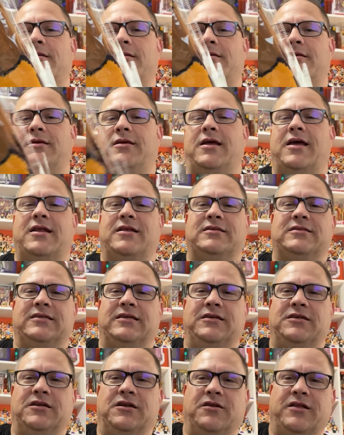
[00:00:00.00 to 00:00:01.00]
you can kind of
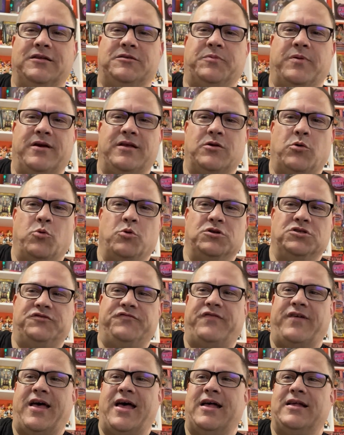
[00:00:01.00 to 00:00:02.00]
see, that's probably an orange
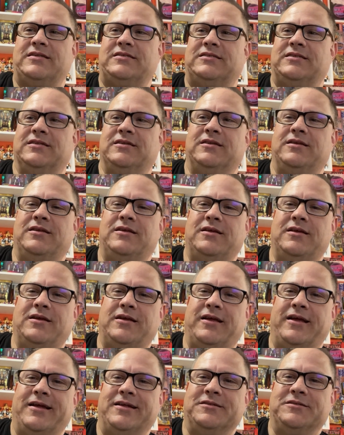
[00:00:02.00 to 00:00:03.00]
vest
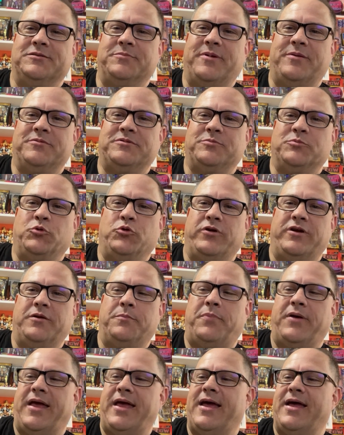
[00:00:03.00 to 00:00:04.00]
and maybe some green
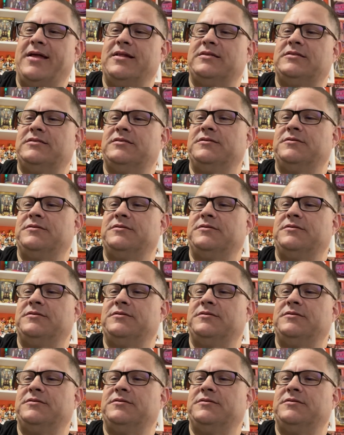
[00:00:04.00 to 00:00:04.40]
pants.